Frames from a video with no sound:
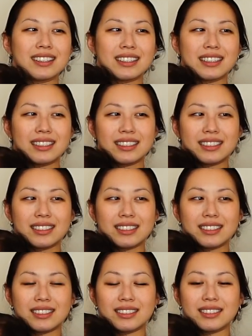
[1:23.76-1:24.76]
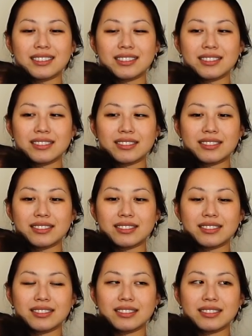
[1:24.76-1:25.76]

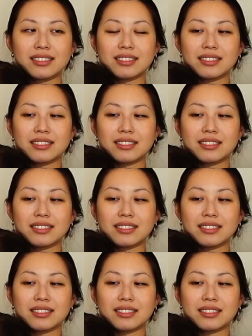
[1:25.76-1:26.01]
This person isn't speaking.